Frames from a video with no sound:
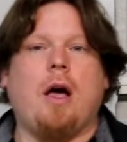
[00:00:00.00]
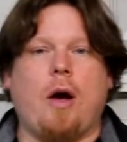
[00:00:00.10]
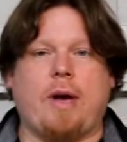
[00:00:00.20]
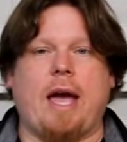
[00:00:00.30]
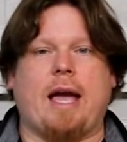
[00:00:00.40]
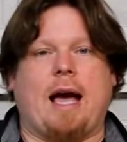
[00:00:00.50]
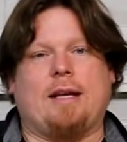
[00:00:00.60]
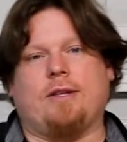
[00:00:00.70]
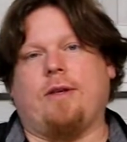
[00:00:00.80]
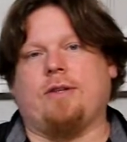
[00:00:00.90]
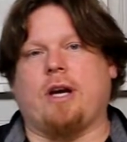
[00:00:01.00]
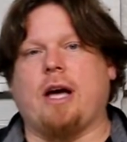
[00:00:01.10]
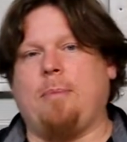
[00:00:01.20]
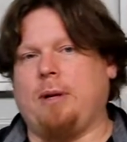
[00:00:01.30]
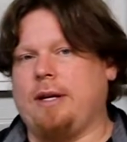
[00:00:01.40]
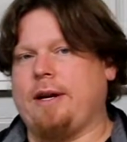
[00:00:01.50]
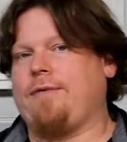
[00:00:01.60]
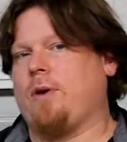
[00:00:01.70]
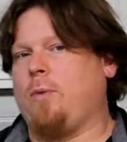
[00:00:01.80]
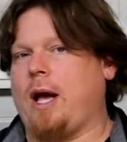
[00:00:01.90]
Okay guys, so there's a couple of
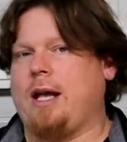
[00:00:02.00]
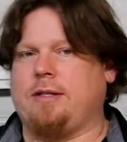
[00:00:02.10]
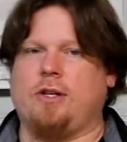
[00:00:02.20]
different ways